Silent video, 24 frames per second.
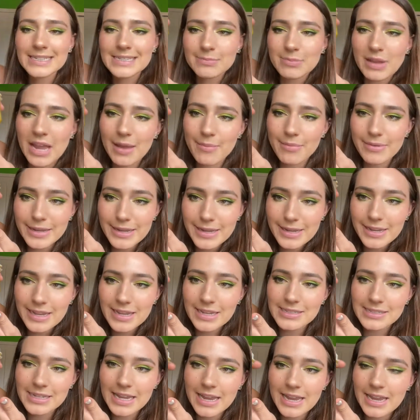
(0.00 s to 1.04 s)
baby
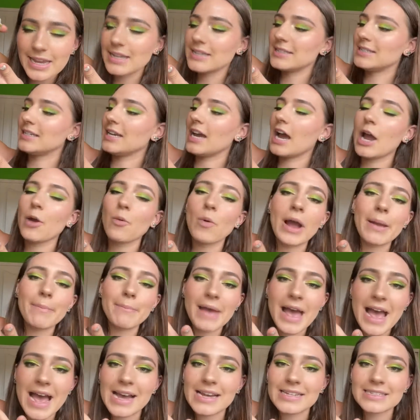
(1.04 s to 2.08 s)
is a DIY
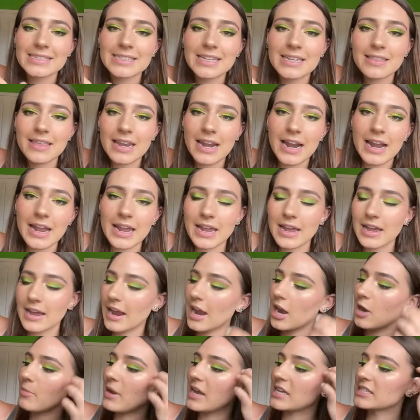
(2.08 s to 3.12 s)
mask a
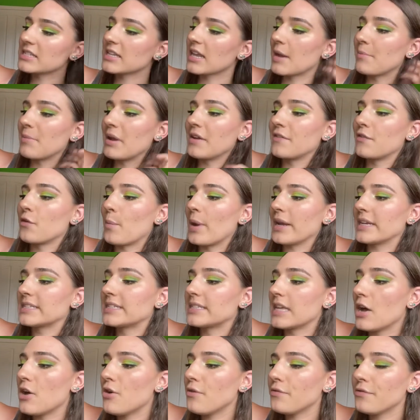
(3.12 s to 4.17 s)
hair mask that I made for
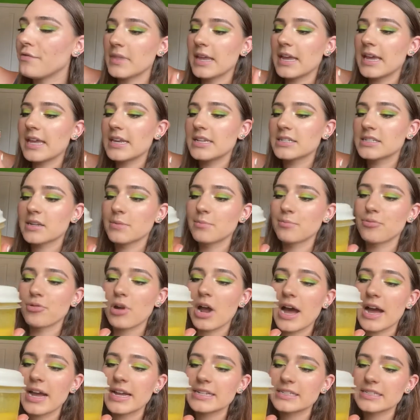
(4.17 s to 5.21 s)
myself. It is
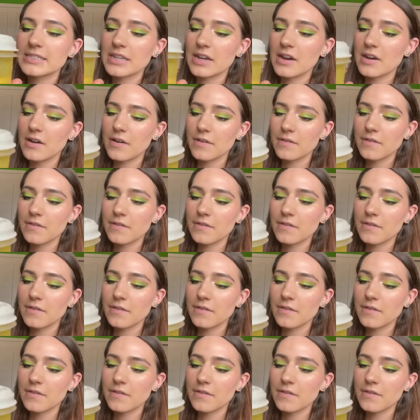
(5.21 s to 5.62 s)
comprised of